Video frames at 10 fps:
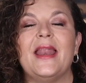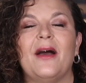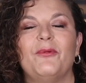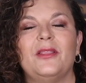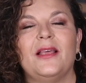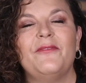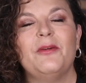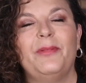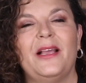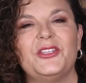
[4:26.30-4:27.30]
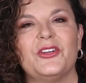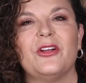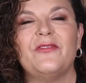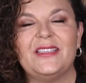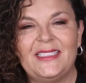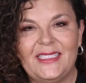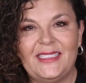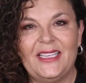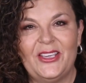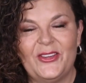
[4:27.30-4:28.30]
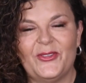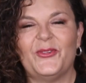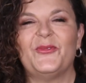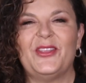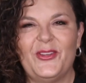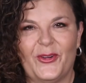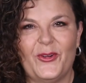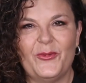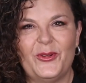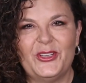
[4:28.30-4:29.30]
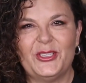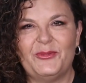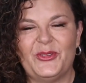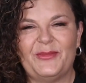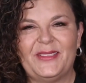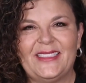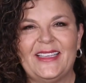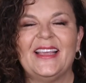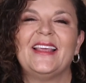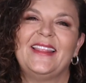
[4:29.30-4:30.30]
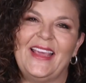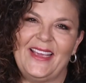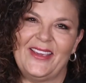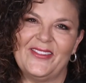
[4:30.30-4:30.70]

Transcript: and I would love the pleasure of assisting you with your homeownership dreams. Thank